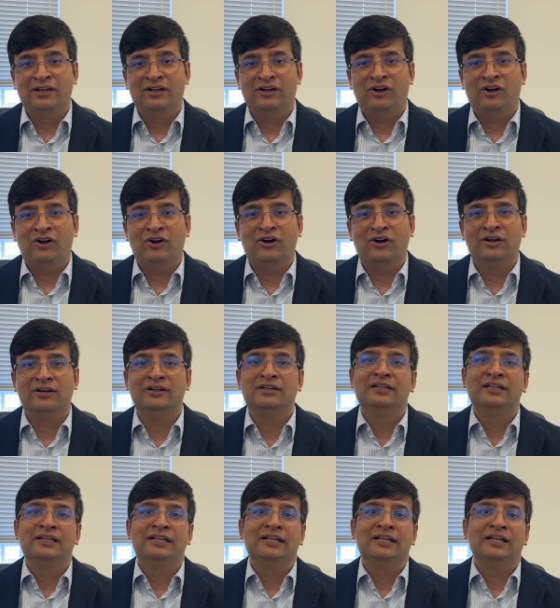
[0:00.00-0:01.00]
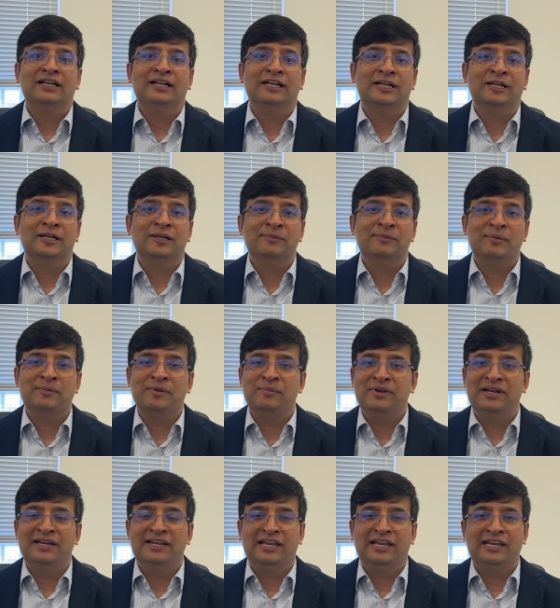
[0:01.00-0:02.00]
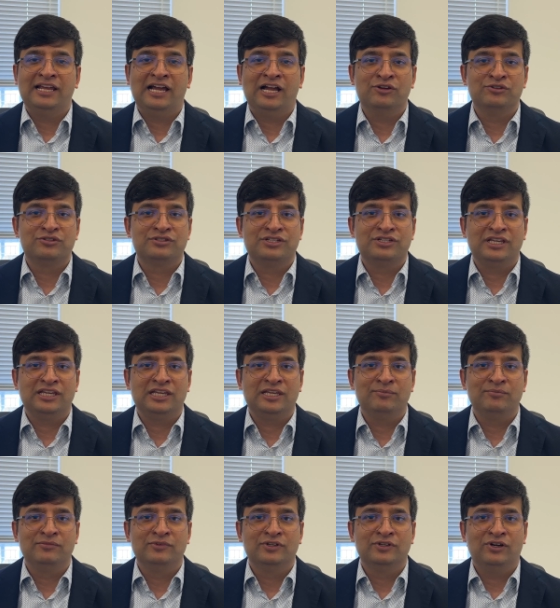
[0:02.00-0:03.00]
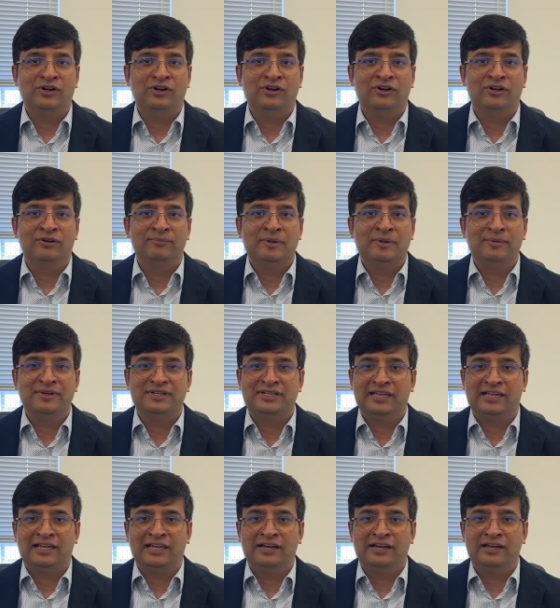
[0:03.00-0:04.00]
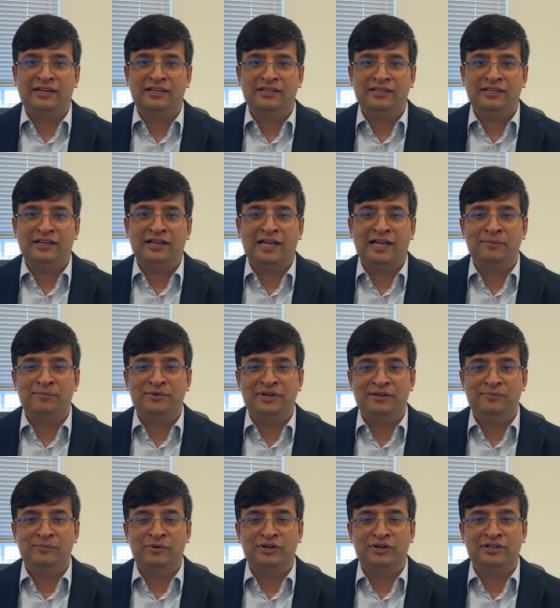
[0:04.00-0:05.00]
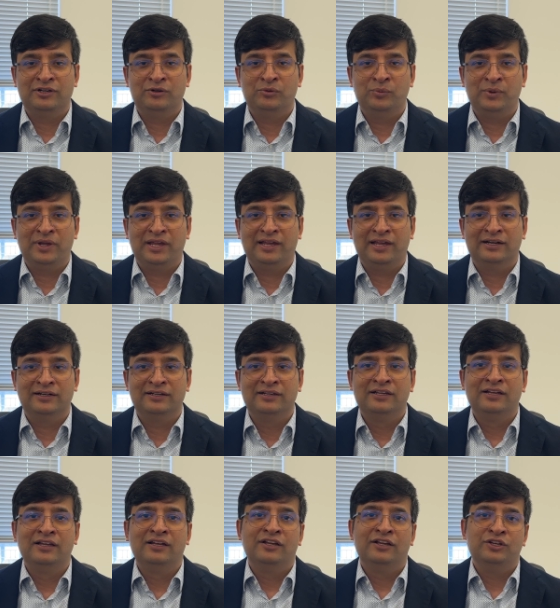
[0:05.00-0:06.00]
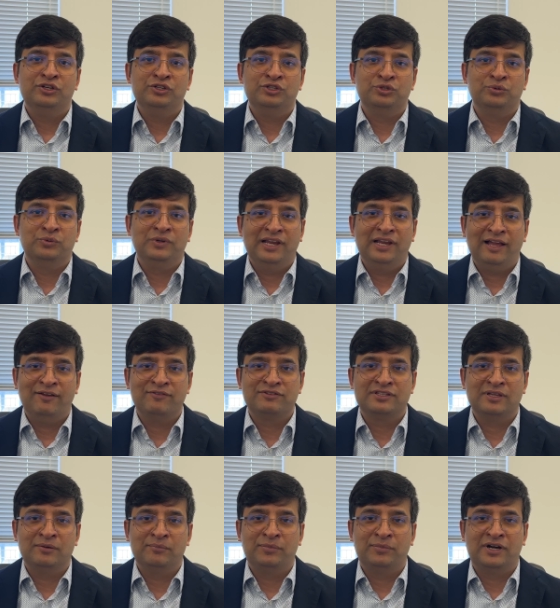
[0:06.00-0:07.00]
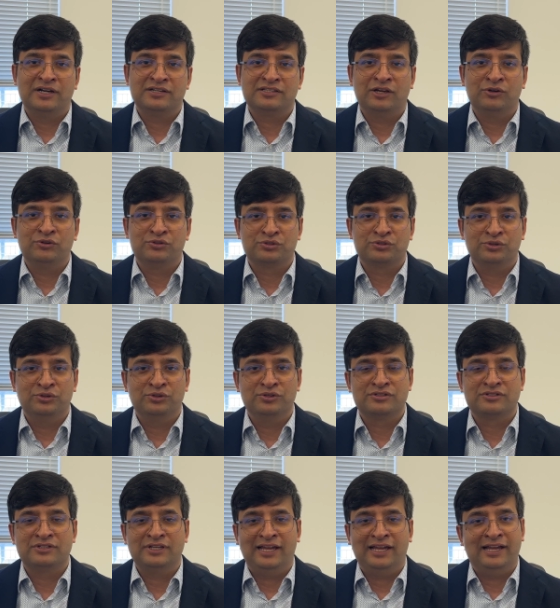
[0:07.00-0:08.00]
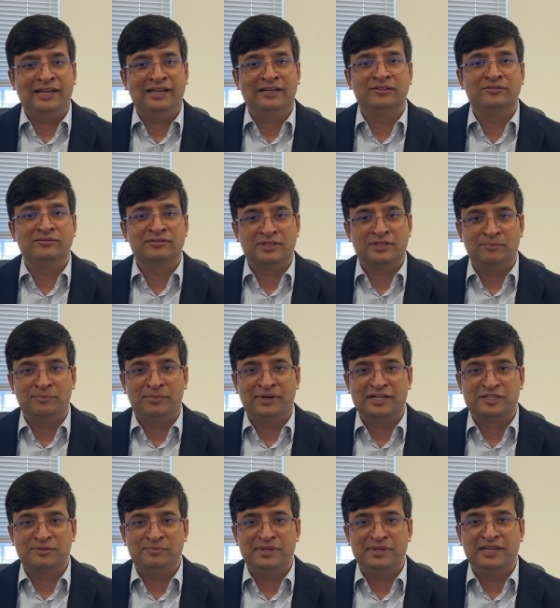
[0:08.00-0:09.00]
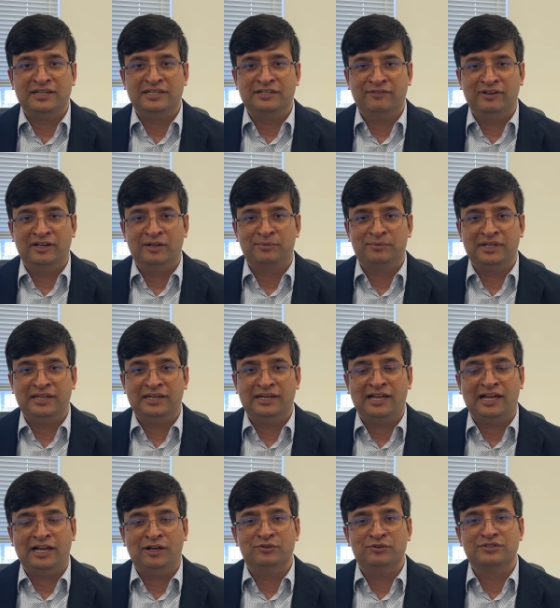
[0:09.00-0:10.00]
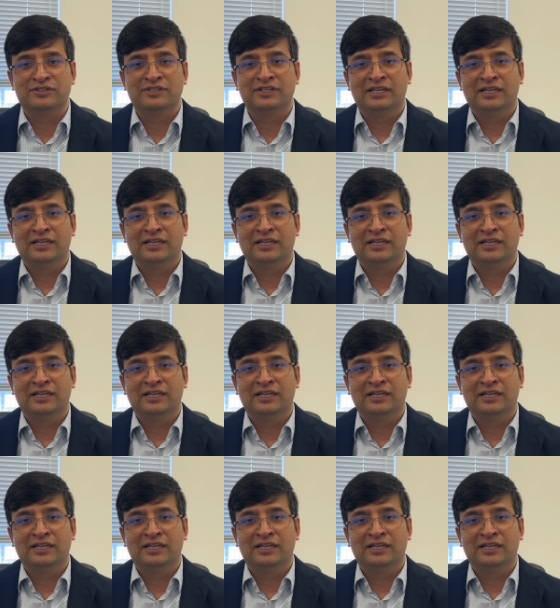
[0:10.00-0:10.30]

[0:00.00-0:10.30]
or maybe build an in-house team, or maybe take an hybrid model where you will have some parts outsourced and some parts being developed in-house.